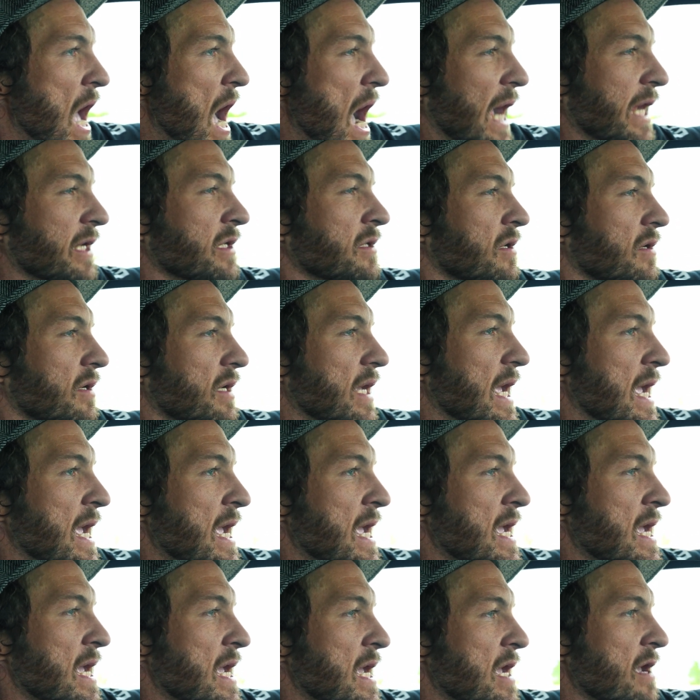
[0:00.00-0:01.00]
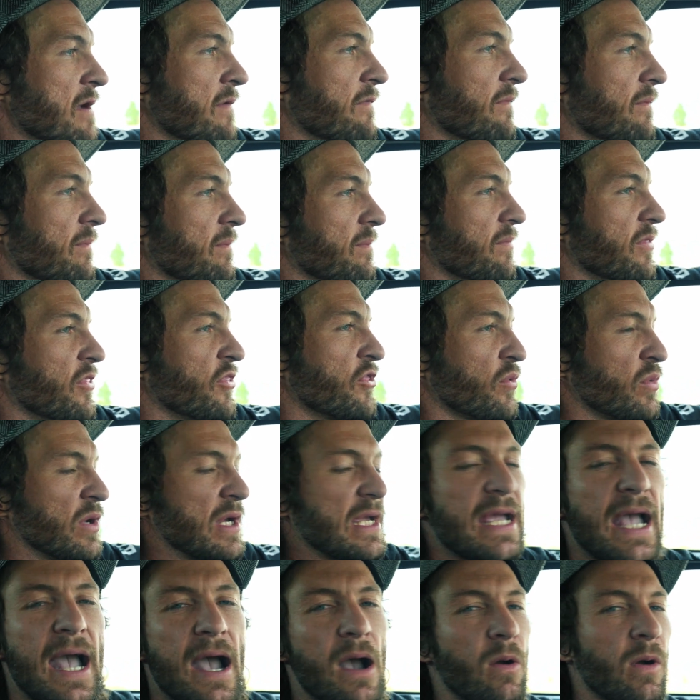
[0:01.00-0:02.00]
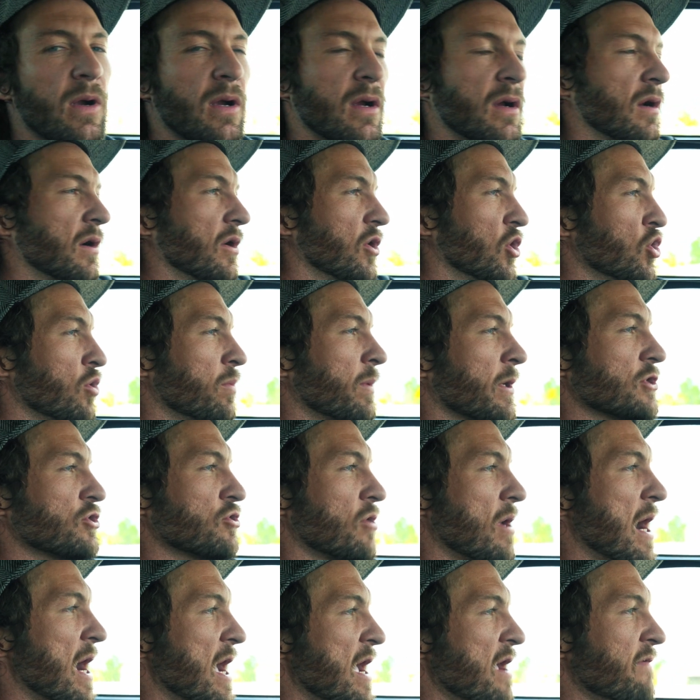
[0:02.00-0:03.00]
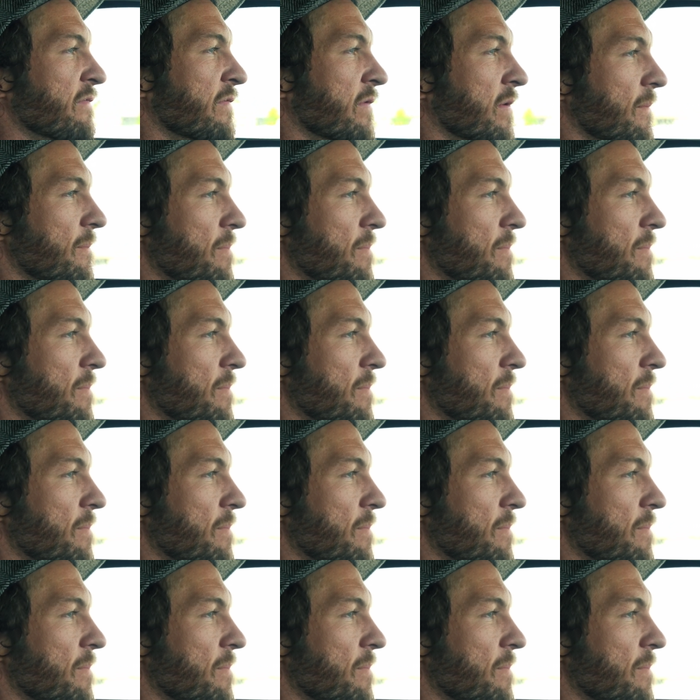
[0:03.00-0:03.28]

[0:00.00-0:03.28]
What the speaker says: I took a 3-hour Uber drive